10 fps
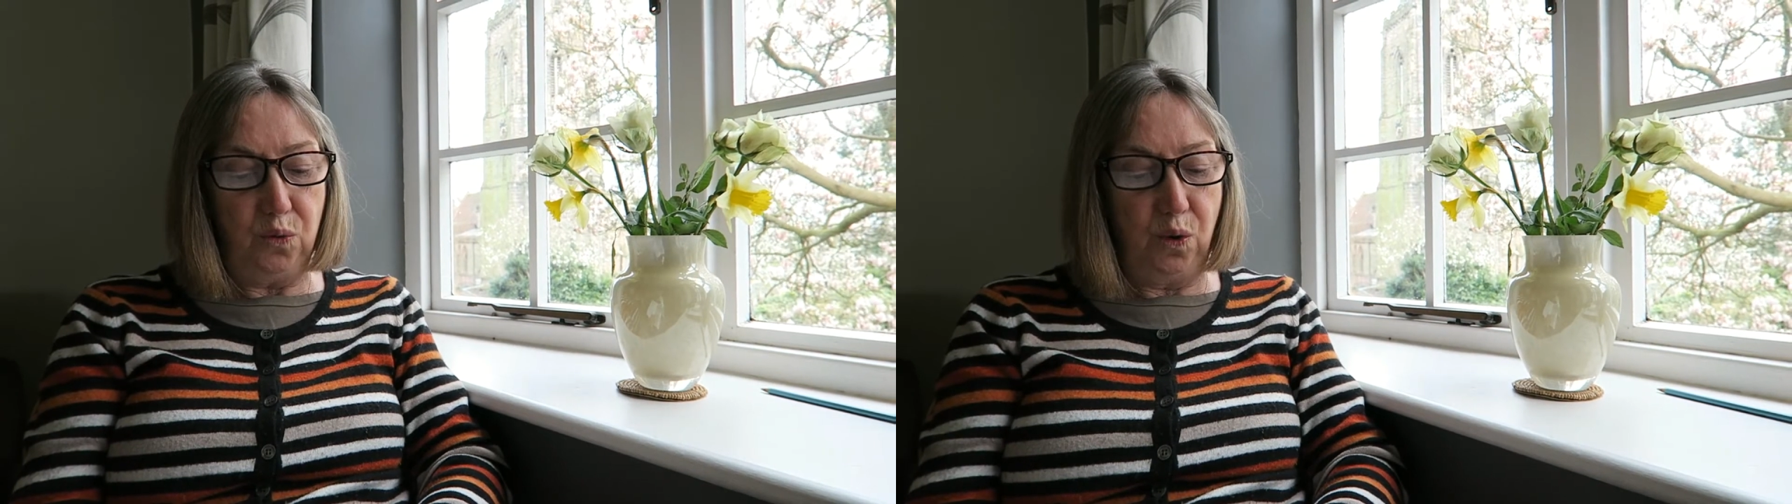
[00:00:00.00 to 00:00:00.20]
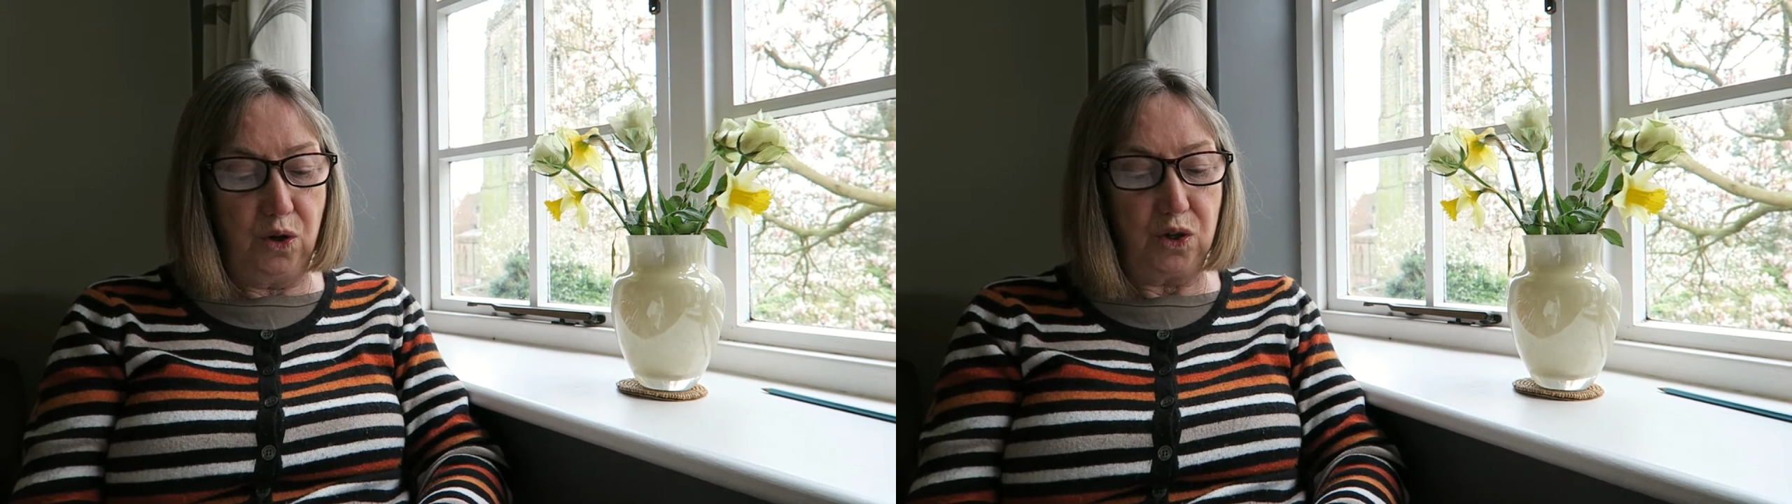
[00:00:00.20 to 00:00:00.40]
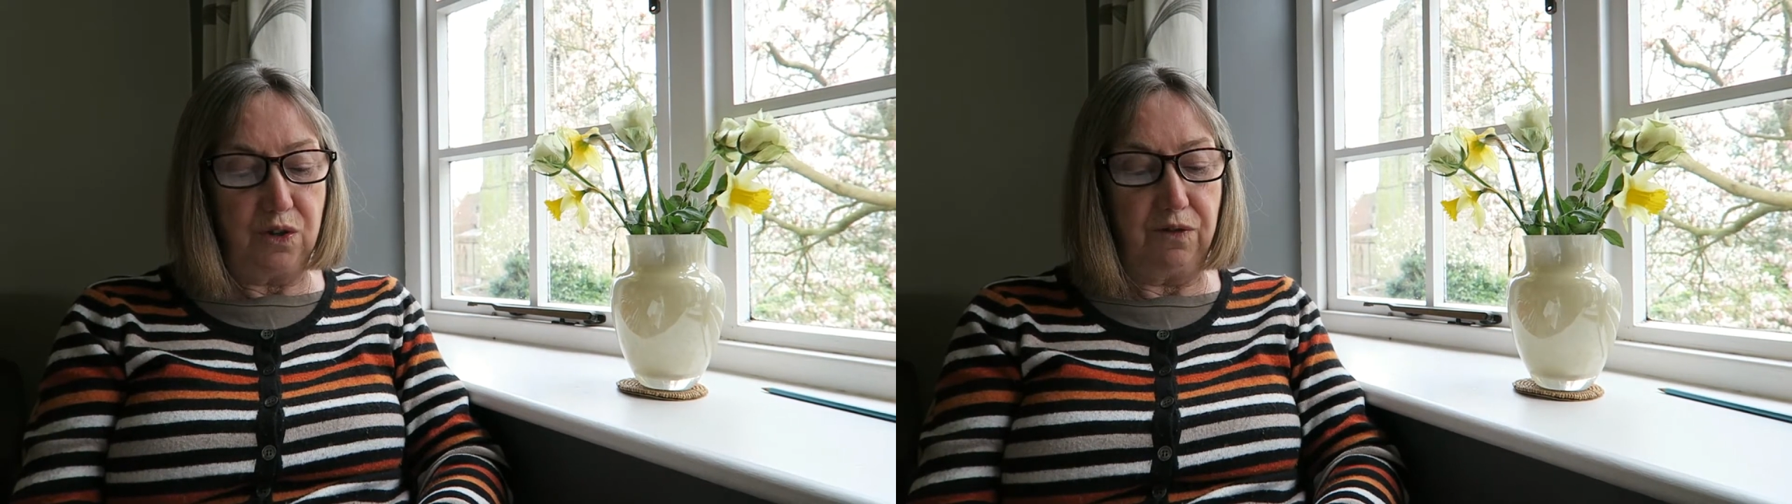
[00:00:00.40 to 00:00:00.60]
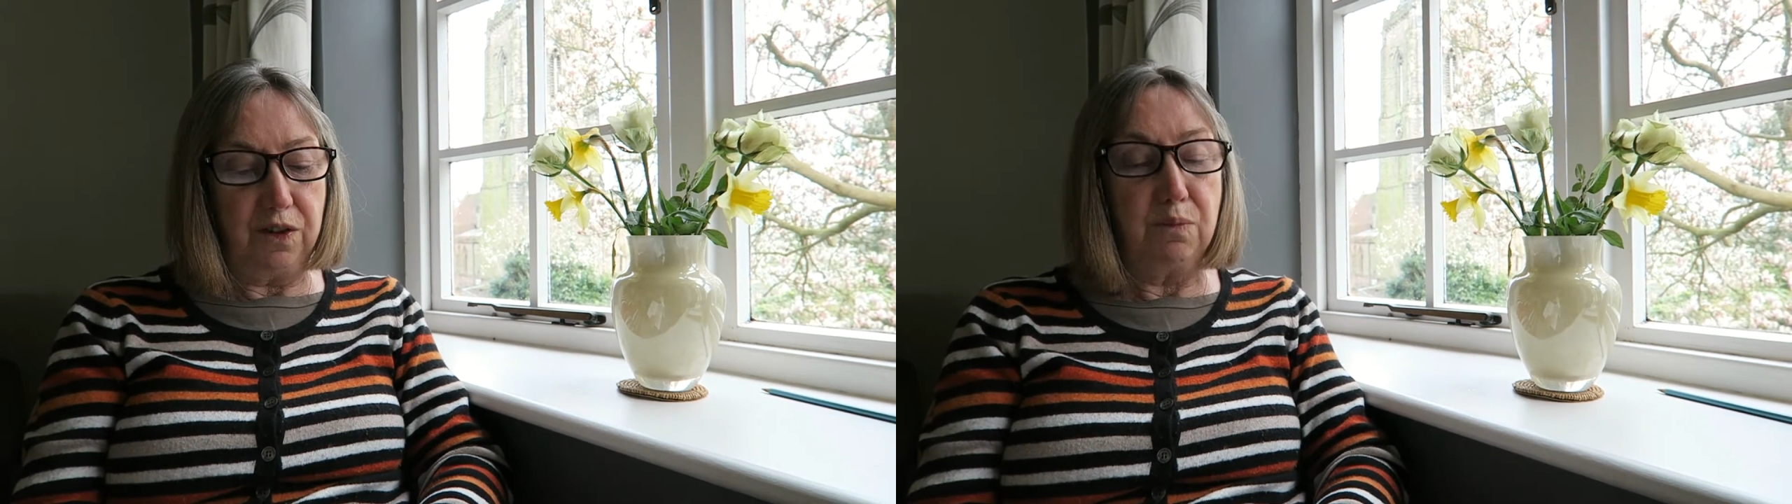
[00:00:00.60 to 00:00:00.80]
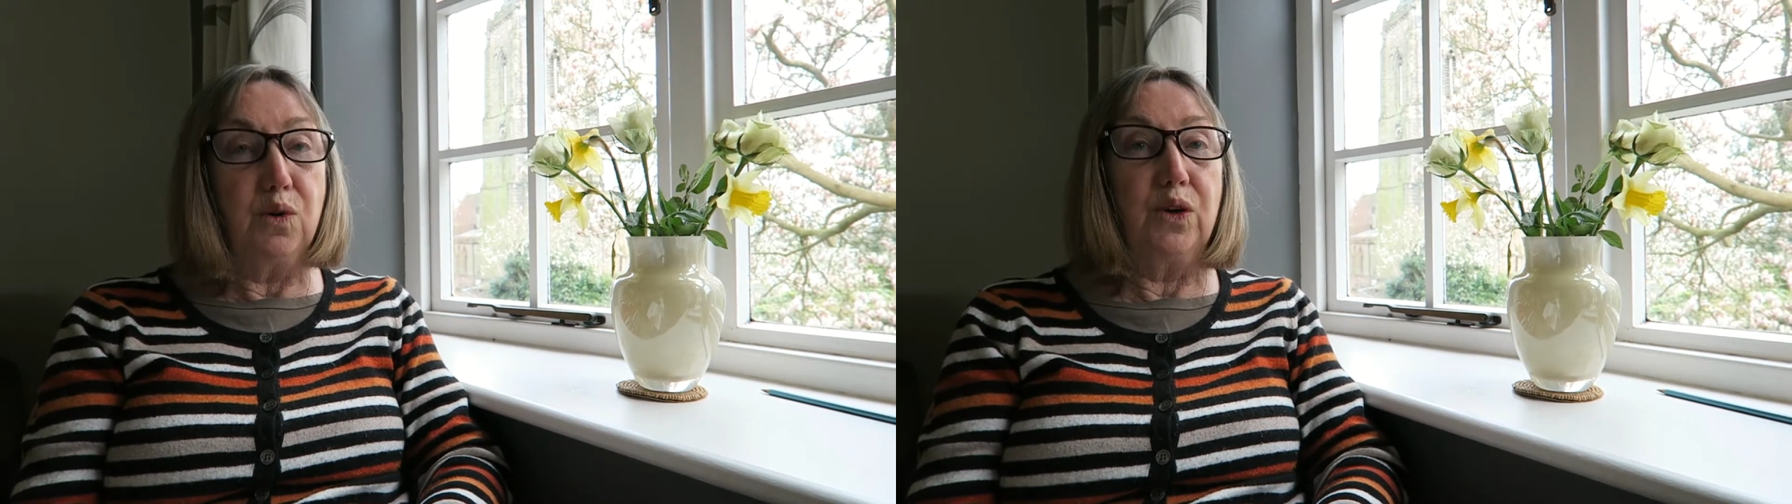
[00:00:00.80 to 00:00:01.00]
watch for
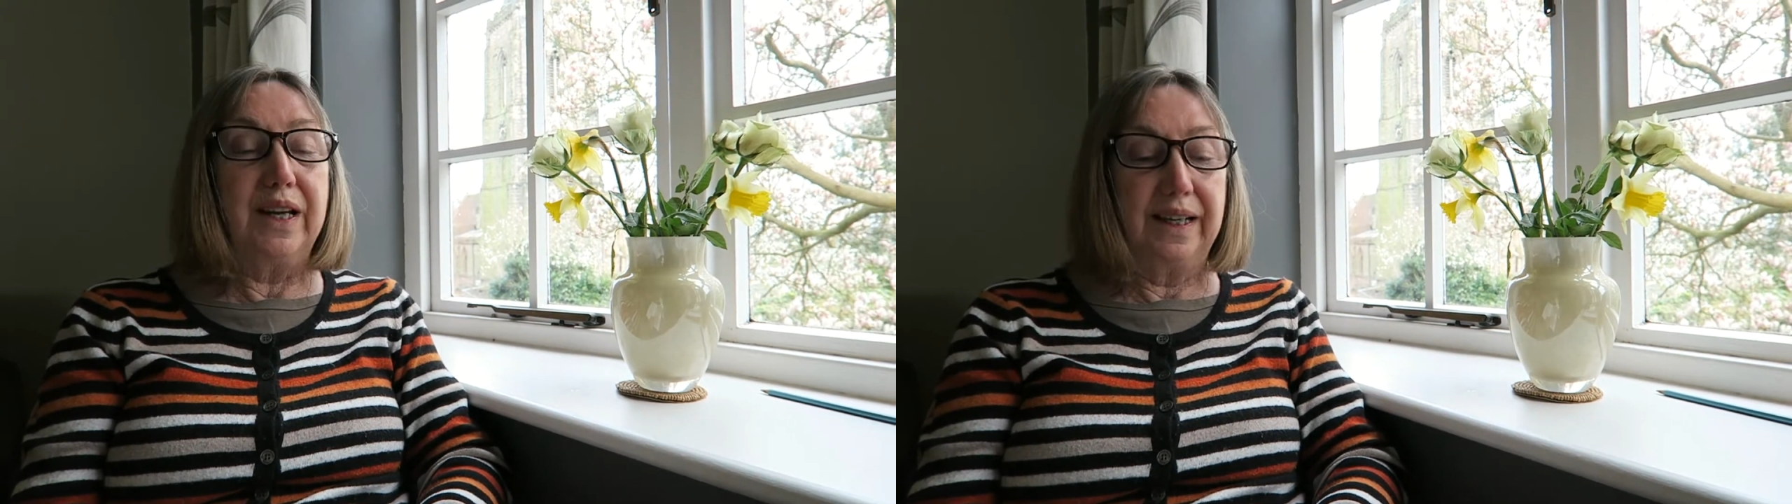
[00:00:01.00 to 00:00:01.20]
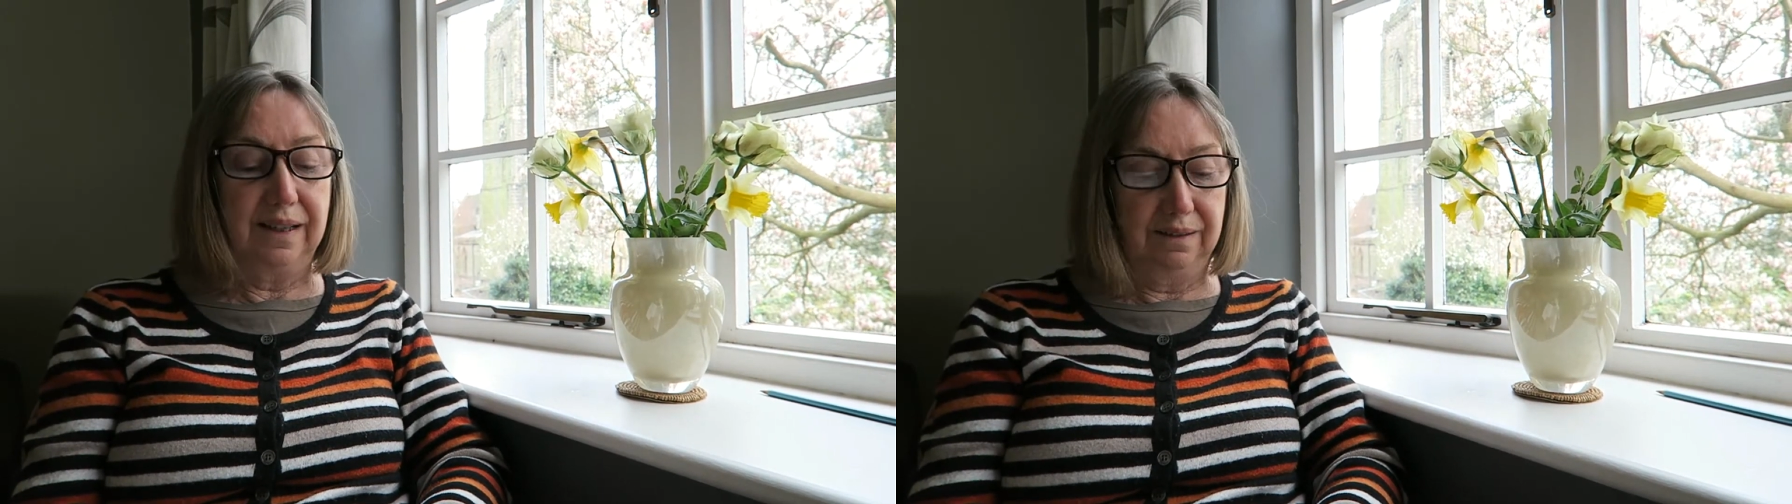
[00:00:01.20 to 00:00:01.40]
the morning.